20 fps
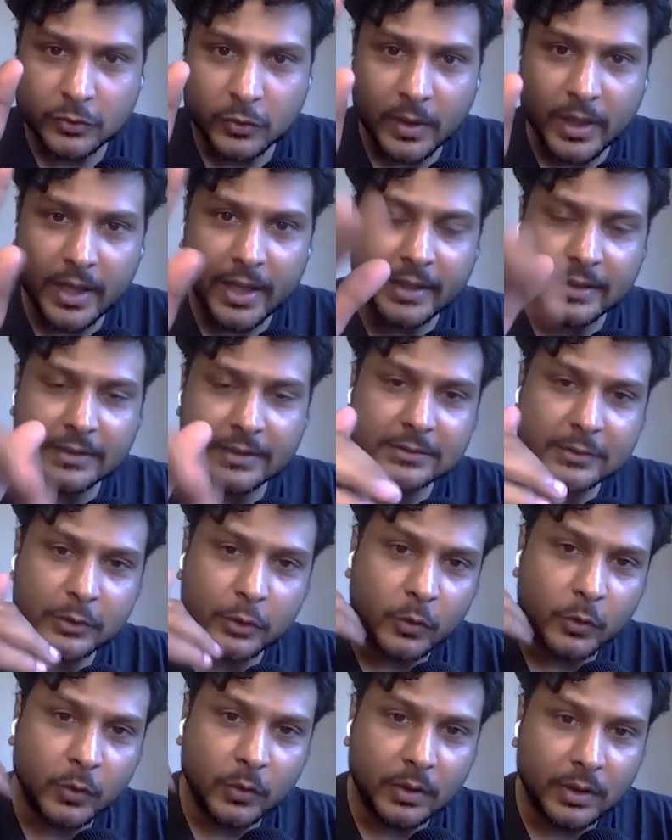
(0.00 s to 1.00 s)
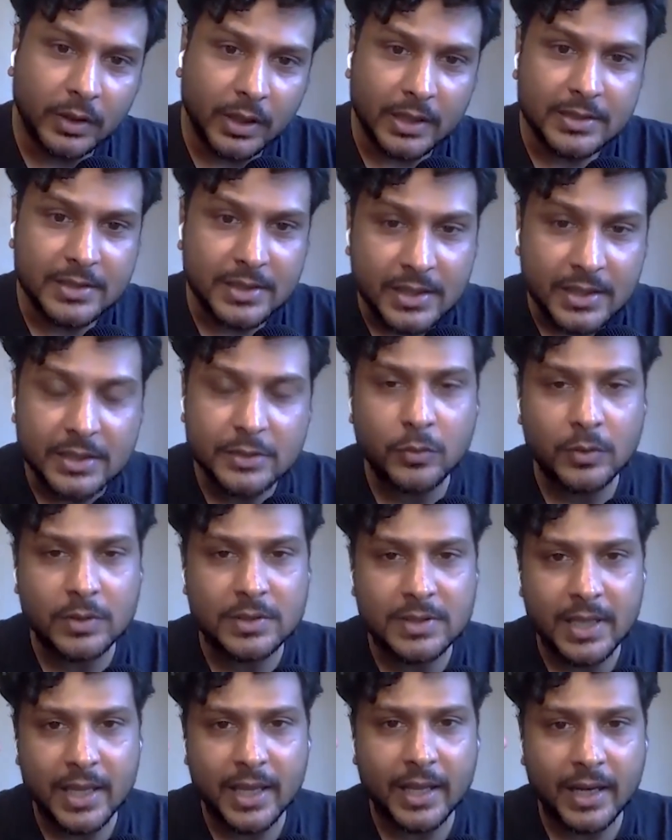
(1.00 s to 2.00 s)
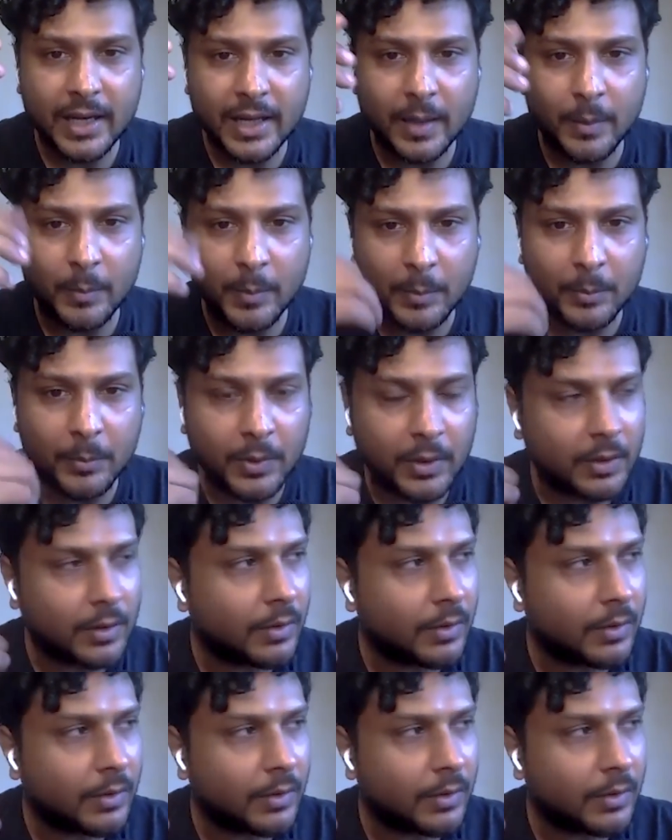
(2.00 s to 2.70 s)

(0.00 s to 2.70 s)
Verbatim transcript: So like, you know, Rajneesh was there, I yeah, remember.